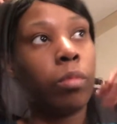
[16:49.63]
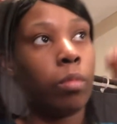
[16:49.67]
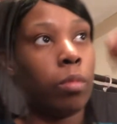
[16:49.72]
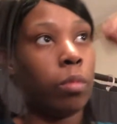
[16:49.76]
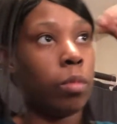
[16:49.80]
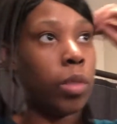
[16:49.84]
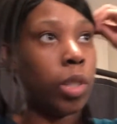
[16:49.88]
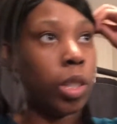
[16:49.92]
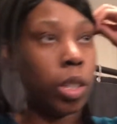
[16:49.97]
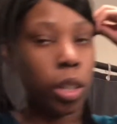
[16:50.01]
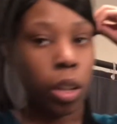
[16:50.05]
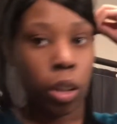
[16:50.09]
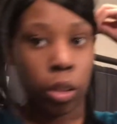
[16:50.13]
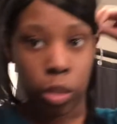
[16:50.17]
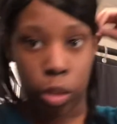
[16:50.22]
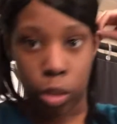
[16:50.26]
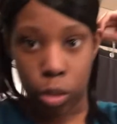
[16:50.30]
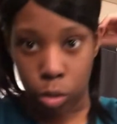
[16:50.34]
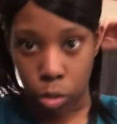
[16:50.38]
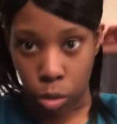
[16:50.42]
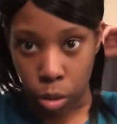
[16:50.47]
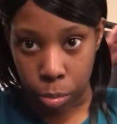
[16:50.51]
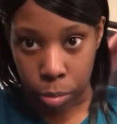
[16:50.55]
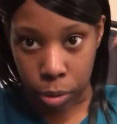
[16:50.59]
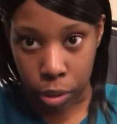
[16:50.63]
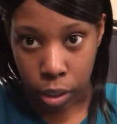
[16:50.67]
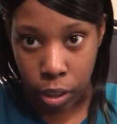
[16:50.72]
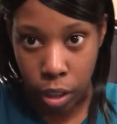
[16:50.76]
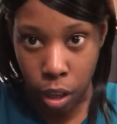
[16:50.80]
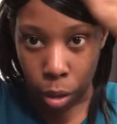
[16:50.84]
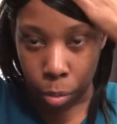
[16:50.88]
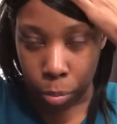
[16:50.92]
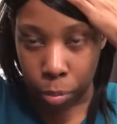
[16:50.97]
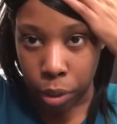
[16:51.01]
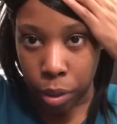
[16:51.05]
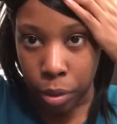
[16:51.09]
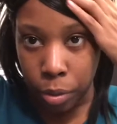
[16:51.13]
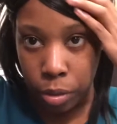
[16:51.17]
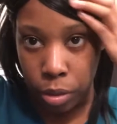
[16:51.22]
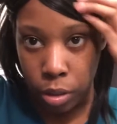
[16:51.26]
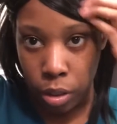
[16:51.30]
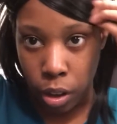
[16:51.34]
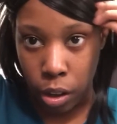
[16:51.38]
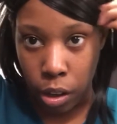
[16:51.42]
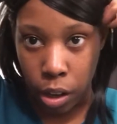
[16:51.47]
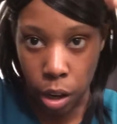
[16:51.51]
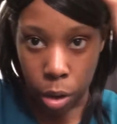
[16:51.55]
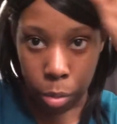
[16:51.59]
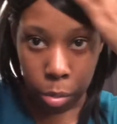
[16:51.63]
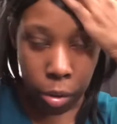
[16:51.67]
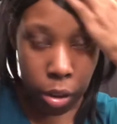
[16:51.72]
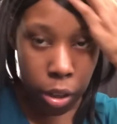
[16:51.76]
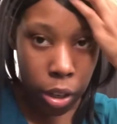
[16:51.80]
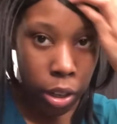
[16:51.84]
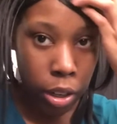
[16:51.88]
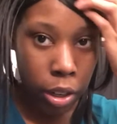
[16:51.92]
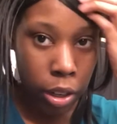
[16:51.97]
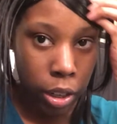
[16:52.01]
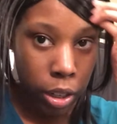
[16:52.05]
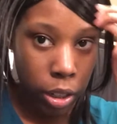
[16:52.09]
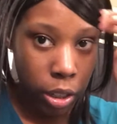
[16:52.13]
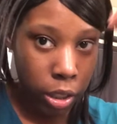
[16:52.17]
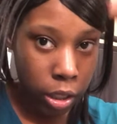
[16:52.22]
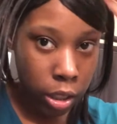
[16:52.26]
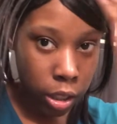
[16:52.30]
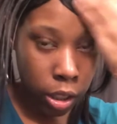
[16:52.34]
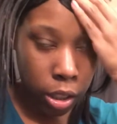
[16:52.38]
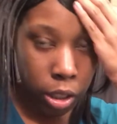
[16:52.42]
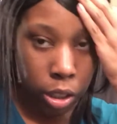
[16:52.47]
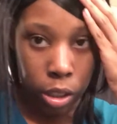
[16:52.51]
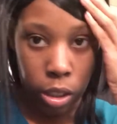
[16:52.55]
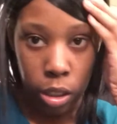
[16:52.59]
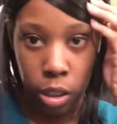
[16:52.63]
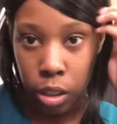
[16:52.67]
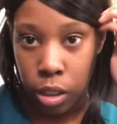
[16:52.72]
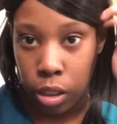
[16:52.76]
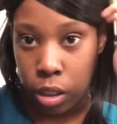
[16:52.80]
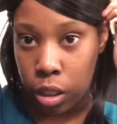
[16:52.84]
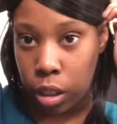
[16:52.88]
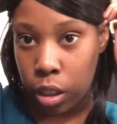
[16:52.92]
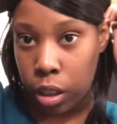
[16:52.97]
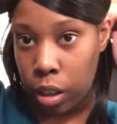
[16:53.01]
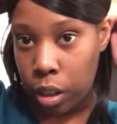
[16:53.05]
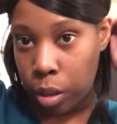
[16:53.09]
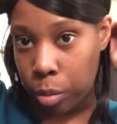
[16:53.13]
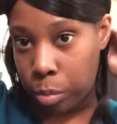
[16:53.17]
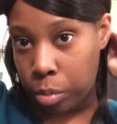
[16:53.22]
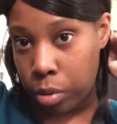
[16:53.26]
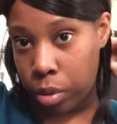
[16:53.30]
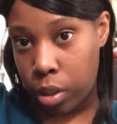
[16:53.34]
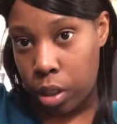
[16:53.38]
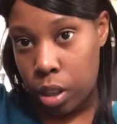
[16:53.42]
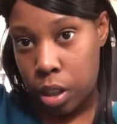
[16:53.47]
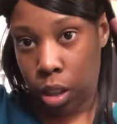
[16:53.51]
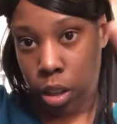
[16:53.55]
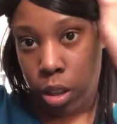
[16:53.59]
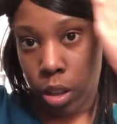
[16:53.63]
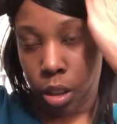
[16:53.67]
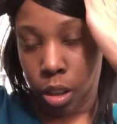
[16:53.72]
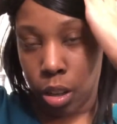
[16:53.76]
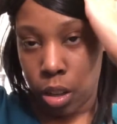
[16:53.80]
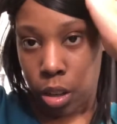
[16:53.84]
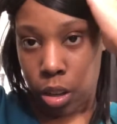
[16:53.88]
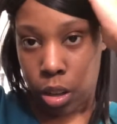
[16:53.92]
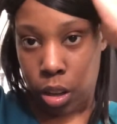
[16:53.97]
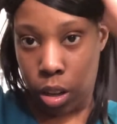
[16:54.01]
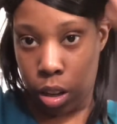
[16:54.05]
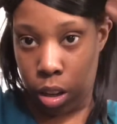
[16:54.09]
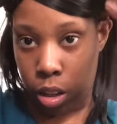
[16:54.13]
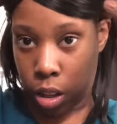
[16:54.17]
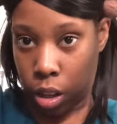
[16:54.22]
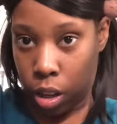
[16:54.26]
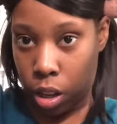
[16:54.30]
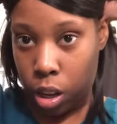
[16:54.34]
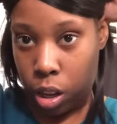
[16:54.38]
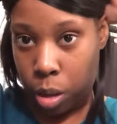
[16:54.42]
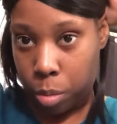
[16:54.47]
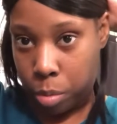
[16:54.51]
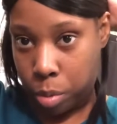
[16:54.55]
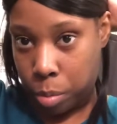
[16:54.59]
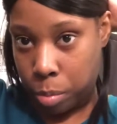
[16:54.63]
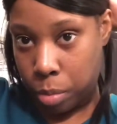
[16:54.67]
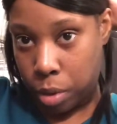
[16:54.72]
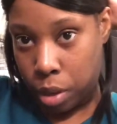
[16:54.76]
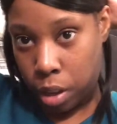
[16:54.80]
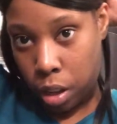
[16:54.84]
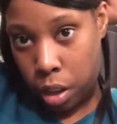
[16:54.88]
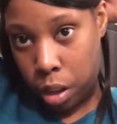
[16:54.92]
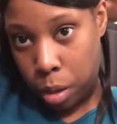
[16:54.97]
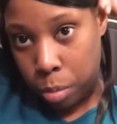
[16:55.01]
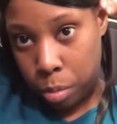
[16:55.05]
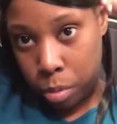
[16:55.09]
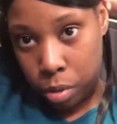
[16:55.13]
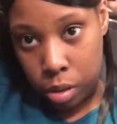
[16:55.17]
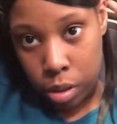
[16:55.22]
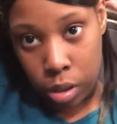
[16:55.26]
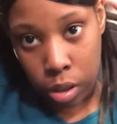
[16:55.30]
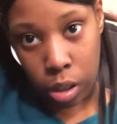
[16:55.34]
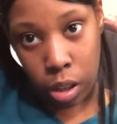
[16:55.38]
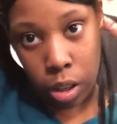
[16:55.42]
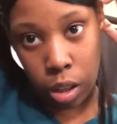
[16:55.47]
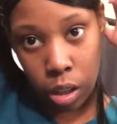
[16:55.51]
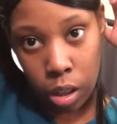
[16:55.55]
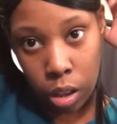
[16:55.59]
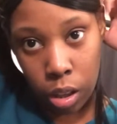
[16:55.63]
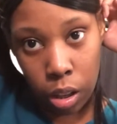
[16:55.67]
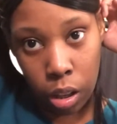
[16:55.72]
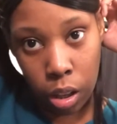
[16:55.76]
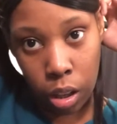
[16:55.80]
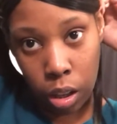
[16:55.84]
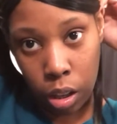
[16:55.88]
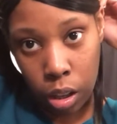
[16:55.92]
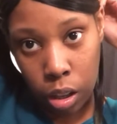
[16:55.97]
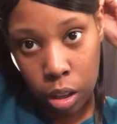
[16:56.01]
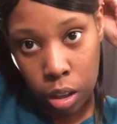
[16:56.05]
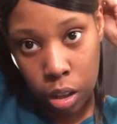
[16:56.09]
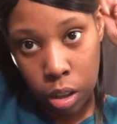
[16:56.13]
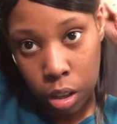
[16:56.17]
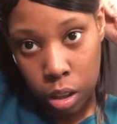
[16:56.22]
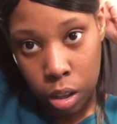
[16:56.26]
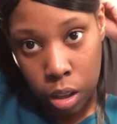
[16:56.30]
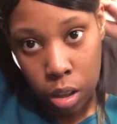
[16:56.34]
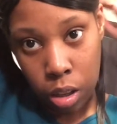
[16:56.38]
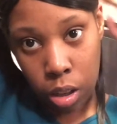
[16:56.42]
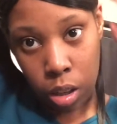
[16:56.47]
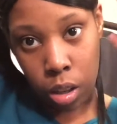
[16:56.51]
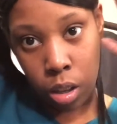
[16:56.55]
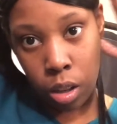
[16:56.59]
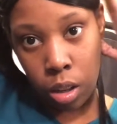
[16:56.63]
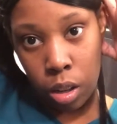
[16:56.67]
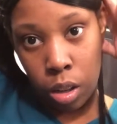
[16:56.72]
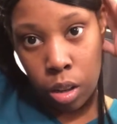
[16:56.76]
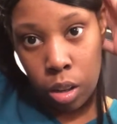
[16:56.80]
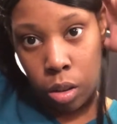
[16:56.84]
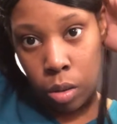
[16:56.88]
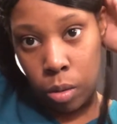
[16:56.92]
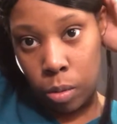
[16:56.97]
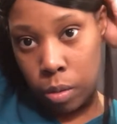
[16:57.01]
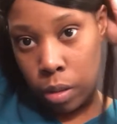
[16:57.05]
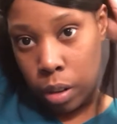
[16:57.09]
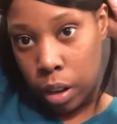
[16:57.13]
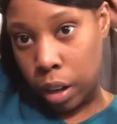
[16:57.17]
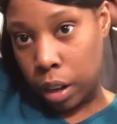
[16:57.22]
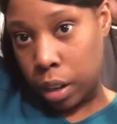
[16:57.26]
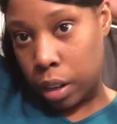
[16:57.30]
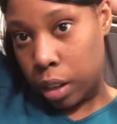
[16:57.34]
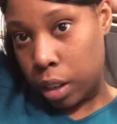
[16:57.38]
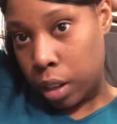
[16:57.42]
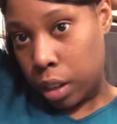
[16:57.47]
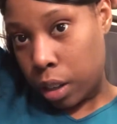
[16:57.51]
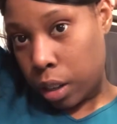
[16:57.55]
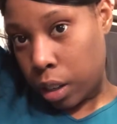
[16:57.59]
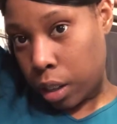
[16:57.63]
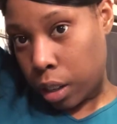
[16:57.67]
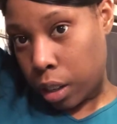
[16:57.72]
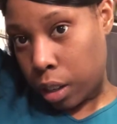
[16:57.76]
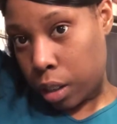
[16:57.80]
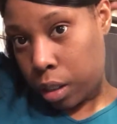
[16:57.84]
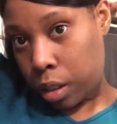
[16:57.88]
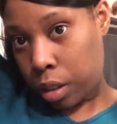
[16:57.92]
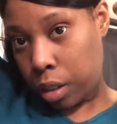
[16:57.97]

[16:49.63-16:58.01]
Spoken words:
So the soup is gonna turn out pretty decent because it's laying pretty good. I think I'm gonna be able to get that where I need it.